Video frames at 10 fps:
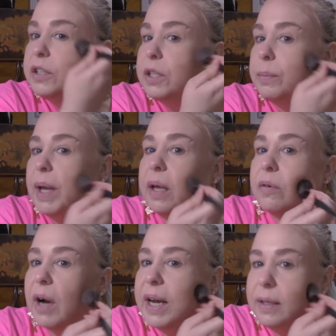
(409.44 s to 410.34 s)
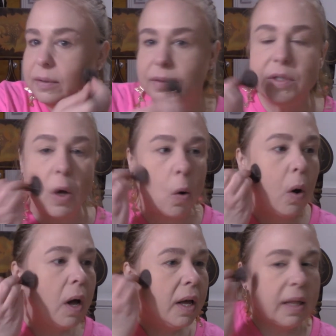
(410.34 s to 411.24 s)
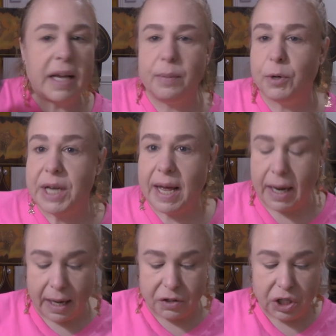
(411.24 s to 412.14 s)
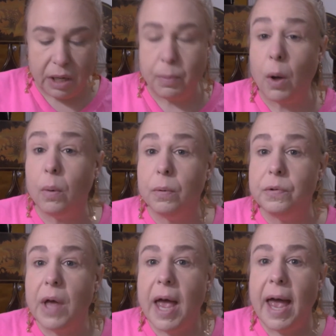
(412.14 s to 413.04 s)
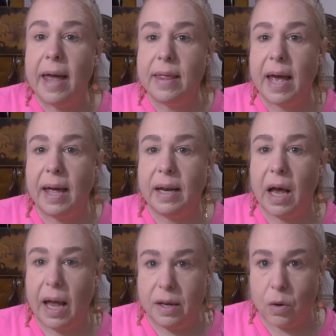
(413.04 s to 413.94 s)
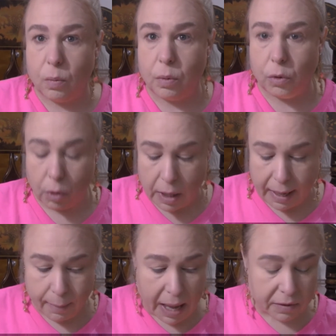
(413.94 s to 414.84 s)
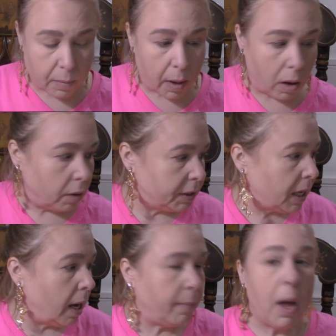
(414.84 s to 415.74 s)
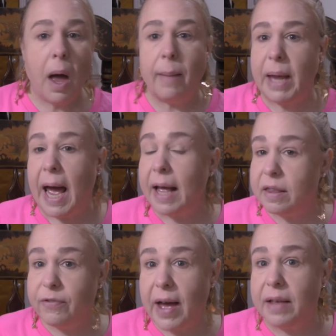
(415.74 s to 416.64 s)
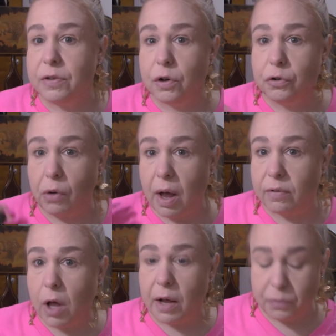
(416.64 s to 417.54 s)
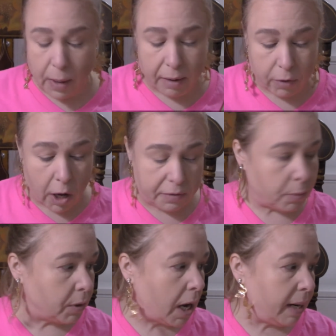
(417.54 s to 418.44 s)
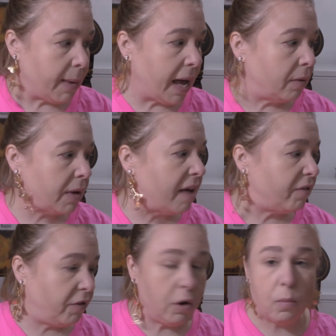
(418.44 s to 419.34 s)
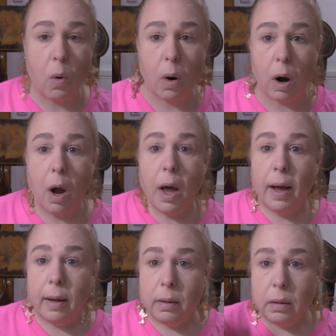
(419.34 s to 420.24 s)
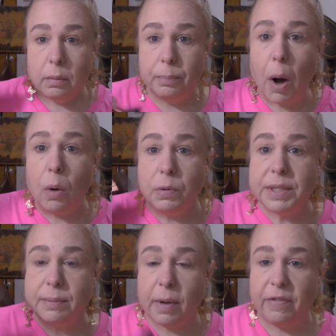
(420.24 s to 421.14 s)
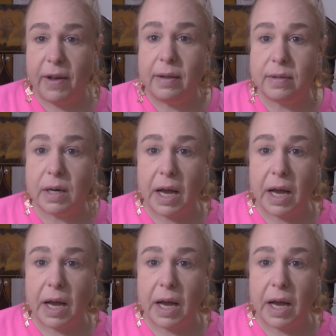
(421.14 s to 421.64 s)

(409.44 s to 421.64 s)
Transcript: to me, right? So I like to pretend I got cheekbones and that I don't look like a basketball all the time. I mean, I had the fat surgery. I've lost weight. I've lost about ninety pounds. I have a few more bones in my face than I